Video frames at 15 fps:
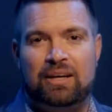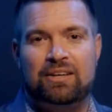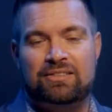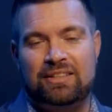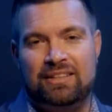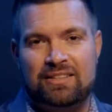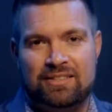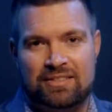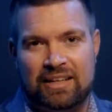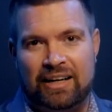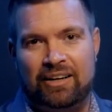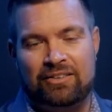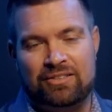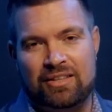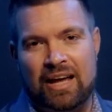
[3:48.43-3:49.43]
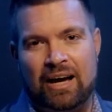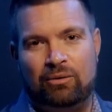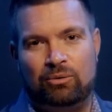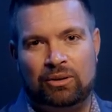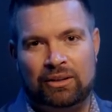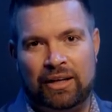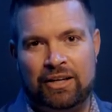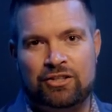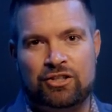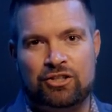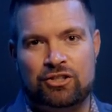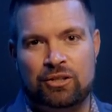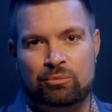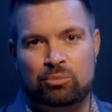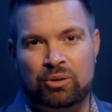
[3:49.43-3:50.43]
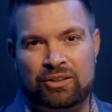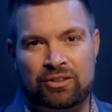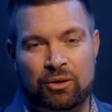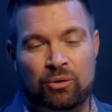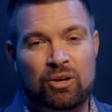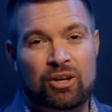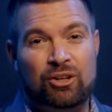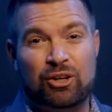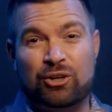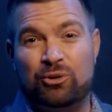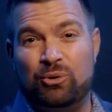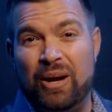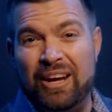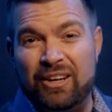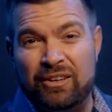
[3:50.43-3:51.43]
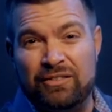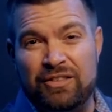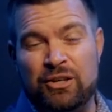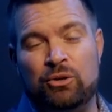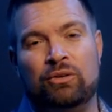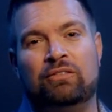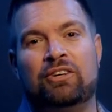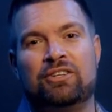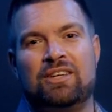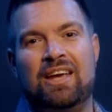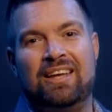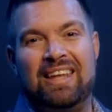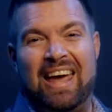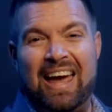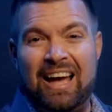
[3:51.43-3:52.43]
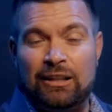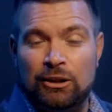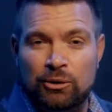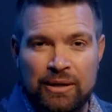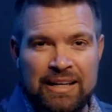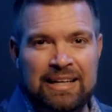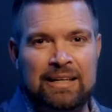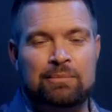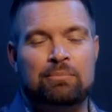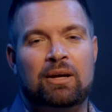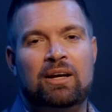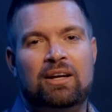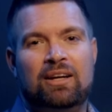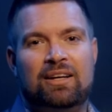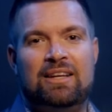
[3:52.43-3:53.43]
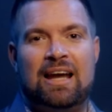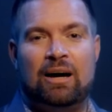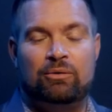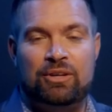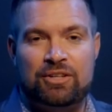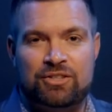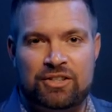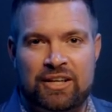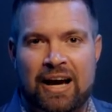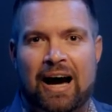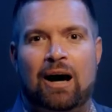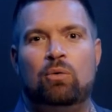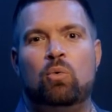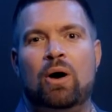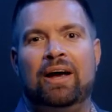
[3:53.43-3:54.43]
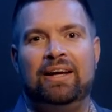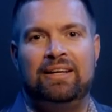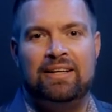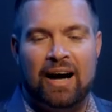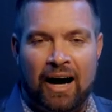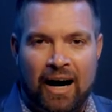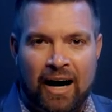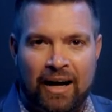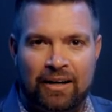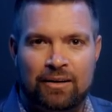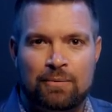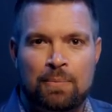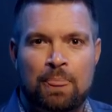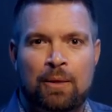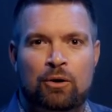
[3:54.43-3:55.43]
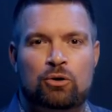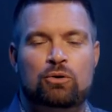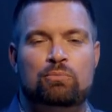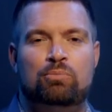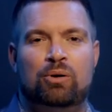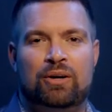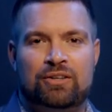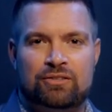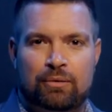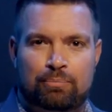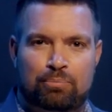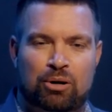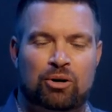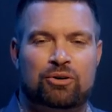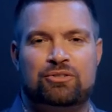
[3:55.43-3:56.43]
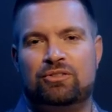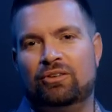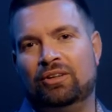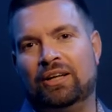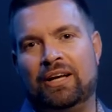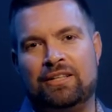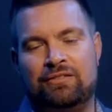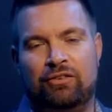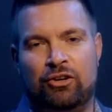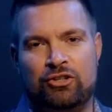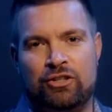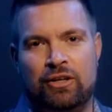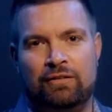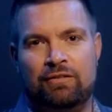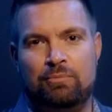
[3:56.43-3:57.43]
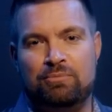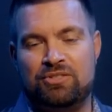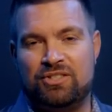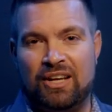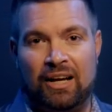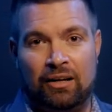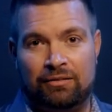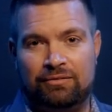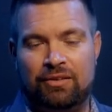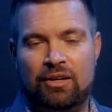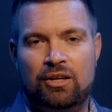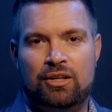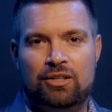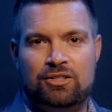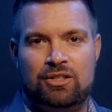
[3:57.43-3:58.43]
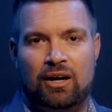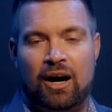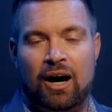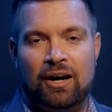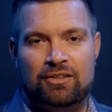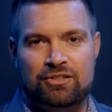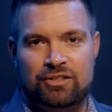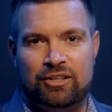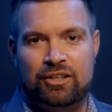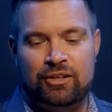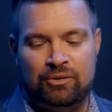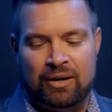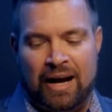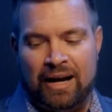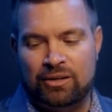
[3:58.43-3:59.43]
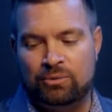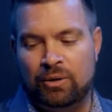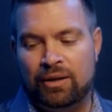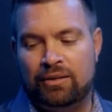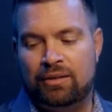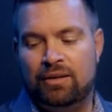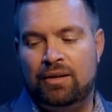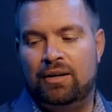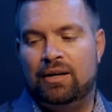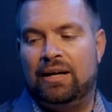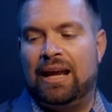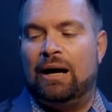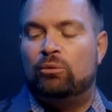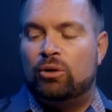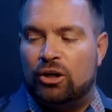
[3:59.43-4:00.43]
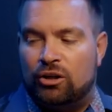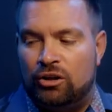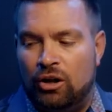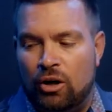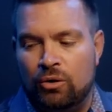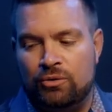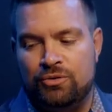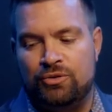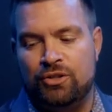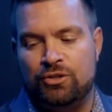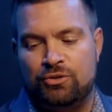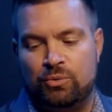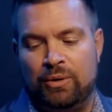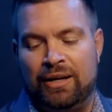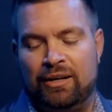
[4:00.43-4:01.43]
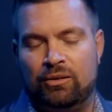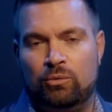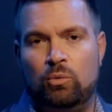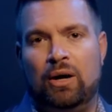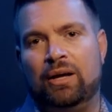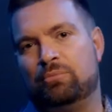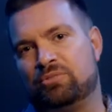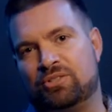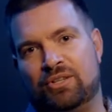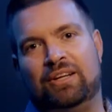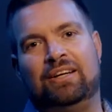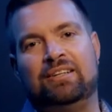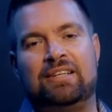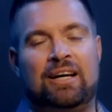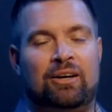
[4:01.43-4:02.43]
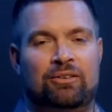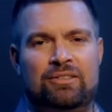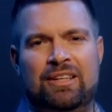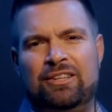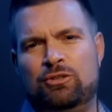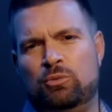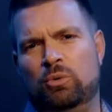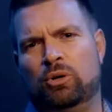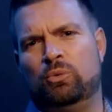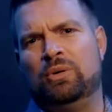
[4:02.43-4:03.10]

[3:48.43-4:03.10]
because he desires that relationship with you. The creator of the universe, Elohim, now this Yahweh God who brings a personalized version of himself to us to interact with. And I want to close this week and why I'm sitting down is I just want